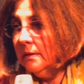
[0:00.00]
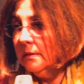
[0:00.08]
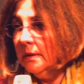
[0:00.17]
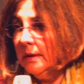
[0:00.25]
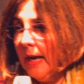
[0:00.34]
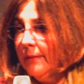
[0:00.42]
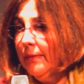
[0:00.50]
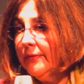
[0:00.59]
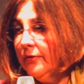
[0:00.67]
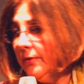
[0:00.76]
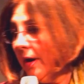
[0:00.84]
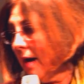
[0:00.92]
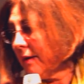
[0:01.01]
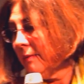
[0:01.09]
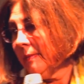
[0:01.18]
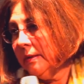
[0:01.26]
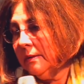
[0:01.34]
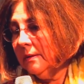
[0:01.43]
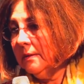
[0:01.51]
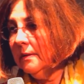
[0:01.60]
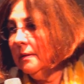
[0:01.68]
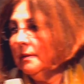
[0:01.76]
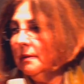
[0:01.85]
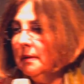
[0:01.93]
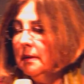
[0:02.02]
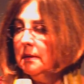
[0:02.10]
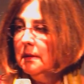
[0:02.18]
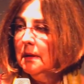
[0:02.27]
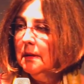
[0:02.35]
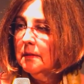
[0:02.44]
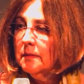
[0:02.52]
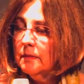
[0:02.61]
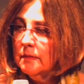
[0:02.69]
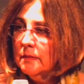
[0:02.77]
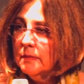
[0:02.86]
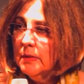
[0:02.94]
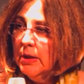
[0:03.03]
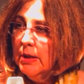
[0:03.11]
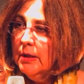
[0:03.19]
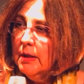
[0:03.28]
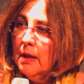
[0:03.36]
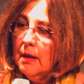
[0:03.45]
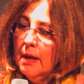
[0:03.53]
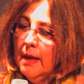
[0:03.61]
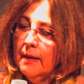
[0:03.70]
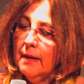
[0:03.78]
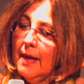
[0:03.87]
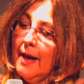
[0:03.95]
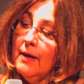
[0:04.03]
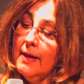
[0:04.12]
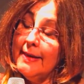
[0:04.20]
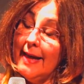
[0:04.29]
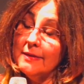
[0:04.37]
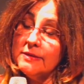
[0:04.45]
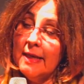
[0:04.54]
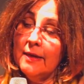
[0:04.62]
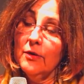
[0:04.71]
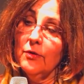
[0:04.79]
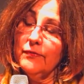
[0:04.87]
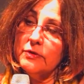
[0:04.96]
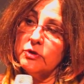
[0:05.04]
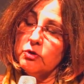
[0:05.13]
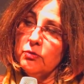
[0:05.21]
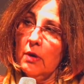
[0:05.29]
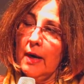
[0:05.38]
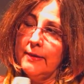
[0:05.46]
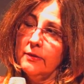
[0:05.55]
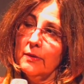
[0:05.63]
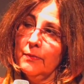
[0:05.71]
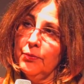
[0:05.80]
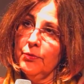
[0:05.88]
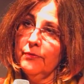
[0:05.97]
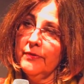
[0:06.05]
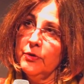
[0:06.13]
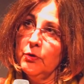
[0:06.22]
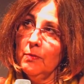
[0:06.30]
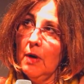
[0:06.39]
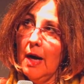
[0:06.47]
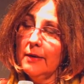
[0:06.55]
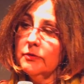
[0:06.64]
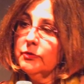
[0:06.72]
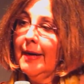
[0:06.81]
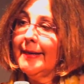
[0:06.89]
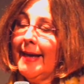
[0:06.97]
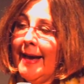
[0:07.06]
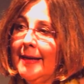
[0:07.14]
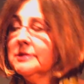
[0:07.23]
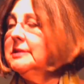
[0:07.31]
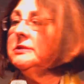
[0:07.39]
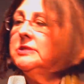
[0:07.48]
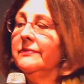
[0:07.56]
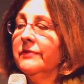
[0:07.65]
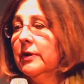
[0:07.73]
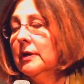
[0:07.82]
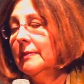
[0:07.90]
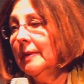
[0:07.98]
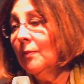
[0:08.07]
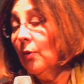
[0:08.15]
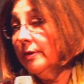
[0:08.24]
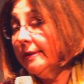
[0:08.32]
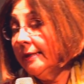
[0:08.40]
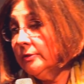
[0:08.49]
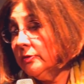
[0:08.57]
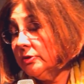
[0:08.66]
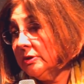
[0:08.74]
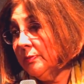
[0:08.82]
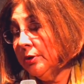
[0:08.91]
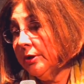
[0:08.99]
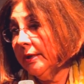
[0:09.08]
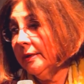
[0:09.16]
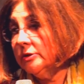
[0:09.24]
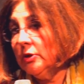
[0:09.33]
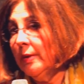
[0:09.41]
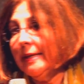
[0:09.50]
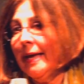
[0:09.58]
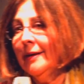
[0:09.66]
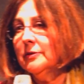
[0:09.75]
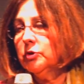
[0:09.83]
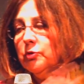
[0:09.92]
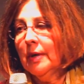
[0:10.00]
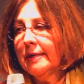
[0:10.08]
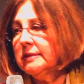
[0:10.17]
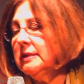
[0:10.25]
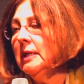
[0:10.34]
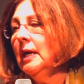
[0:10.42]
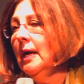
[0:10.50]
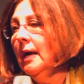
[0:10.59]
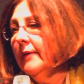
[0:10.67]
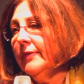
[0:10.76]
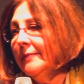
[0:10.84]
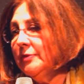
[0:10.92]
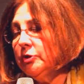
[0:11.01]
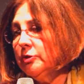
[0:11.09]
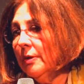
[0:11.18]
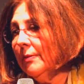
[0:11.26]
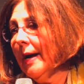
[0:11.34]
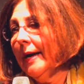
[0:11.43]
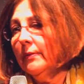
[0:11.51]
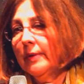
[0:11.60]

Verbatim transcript: I read their document, and now San Onofre's trying to approve a new model dry cast that's even going to be more dangerous to put it in. So we can't trust them to do it right.